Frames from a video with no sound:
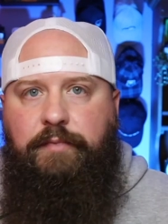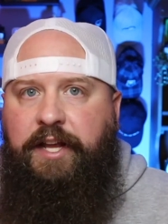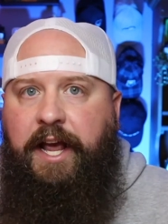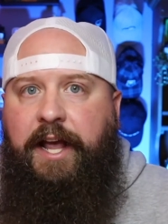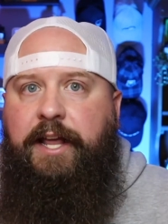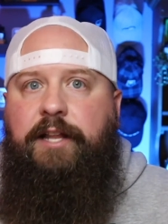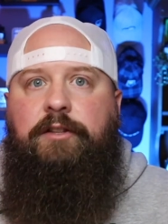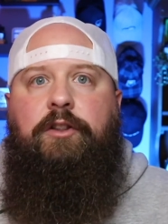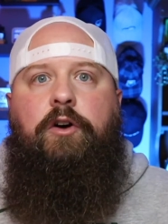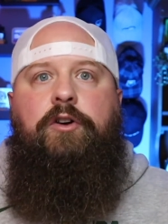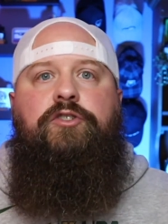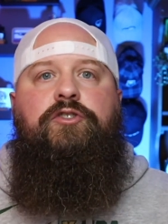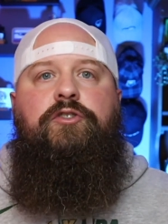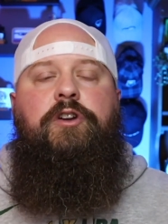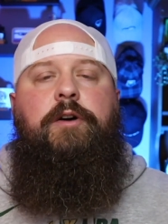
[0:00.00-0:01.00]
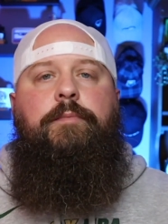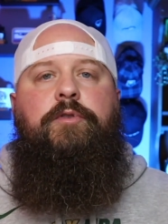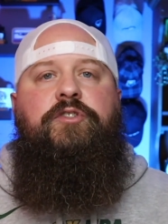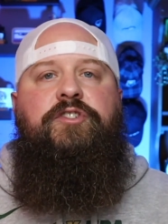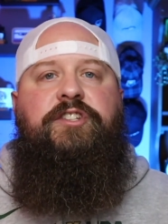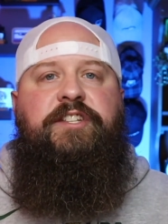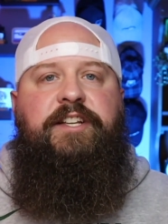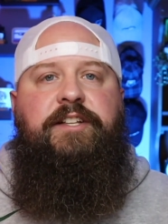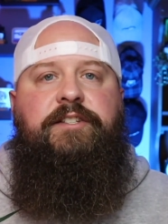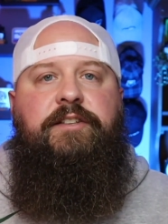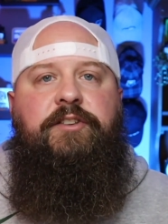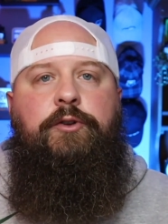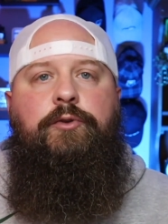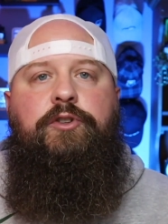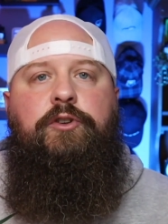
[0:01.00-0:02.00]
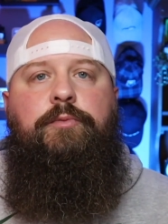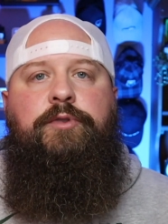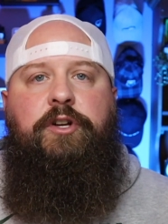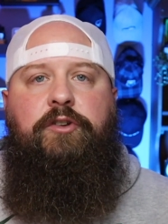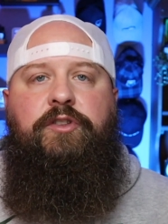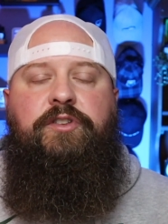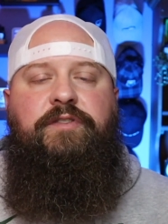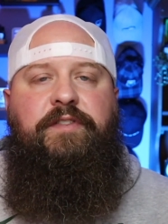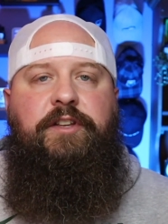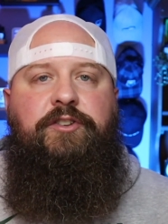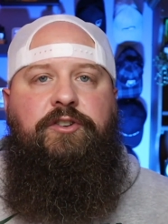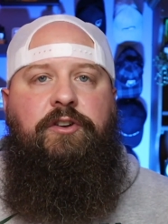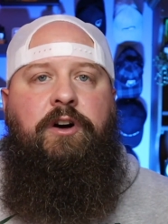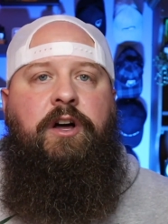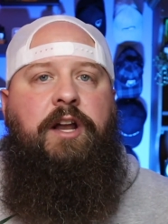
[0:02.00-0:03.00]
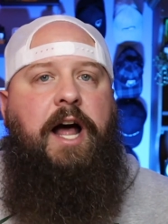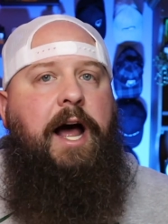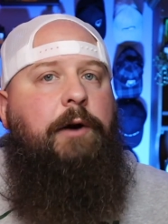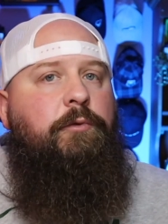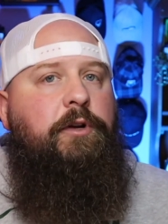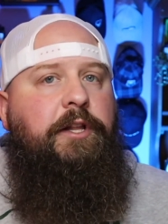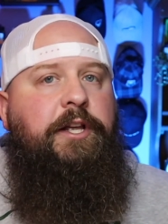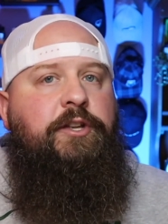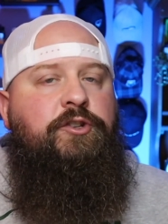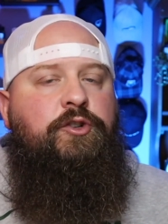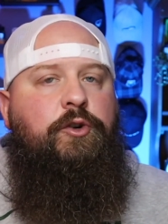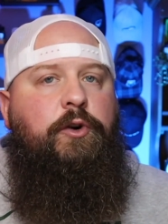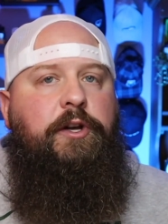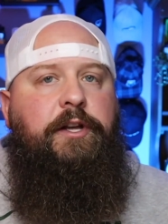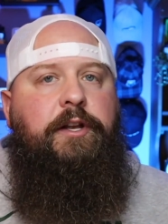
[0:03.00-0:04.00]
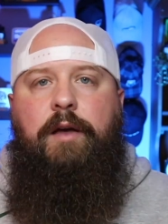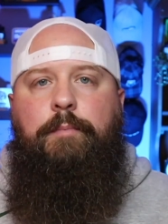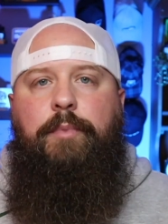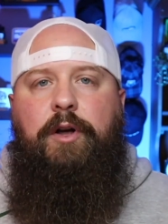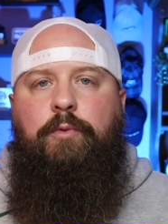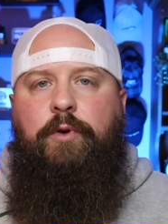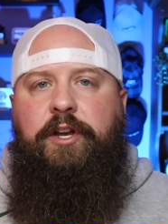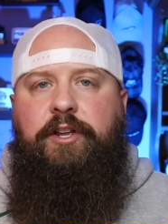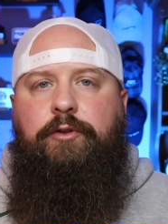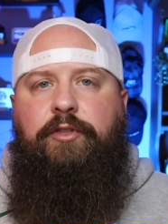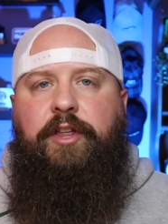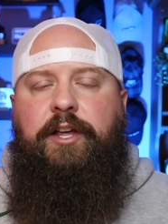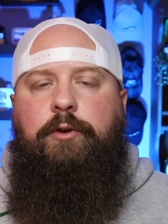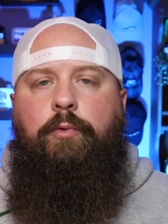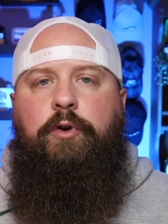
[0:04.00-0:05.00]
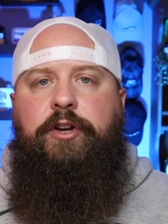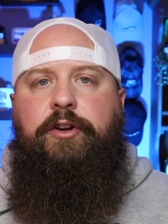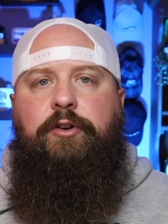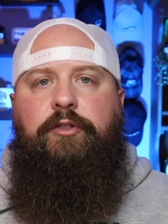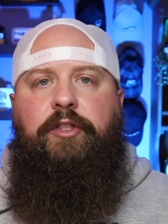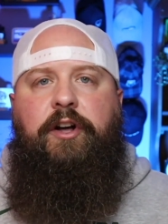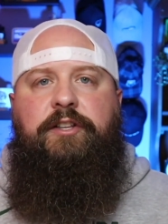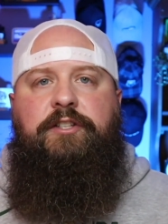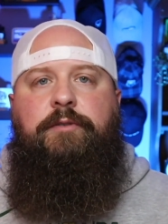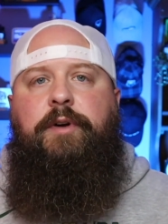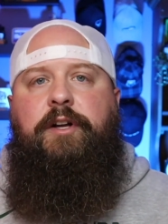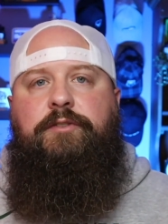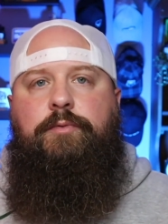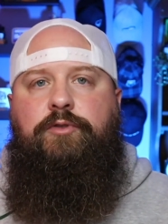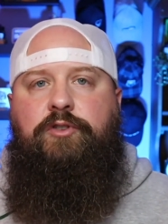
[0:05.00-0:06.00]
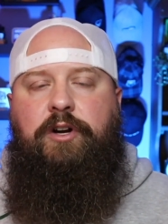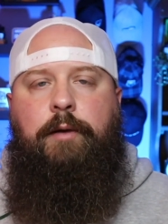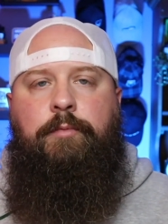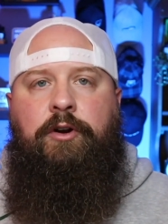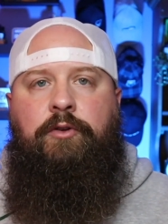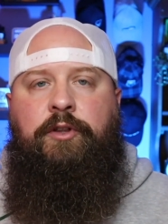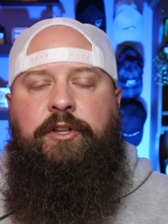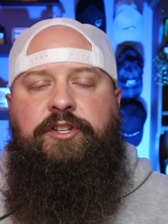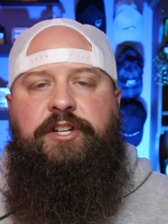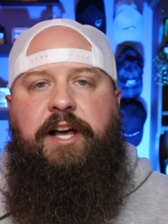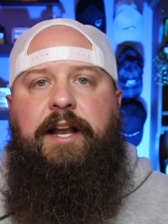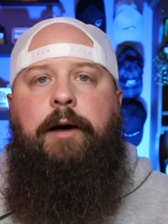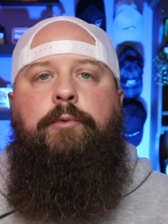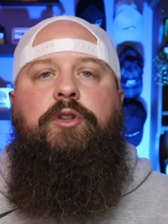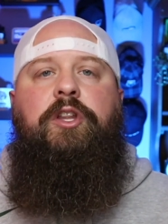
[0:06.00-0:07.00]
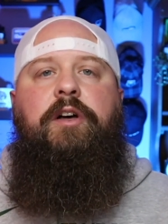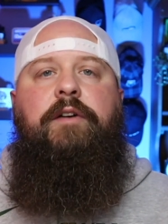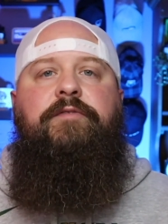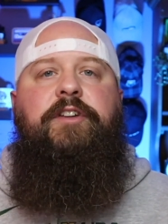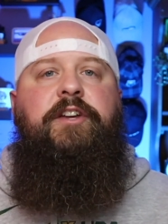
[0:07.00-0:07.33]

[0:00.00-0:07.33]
gain larger numbers since YouTube turned this feature on. I really enjoy it. But what do you think? What are your thoughts about subscriber only chat? I would love to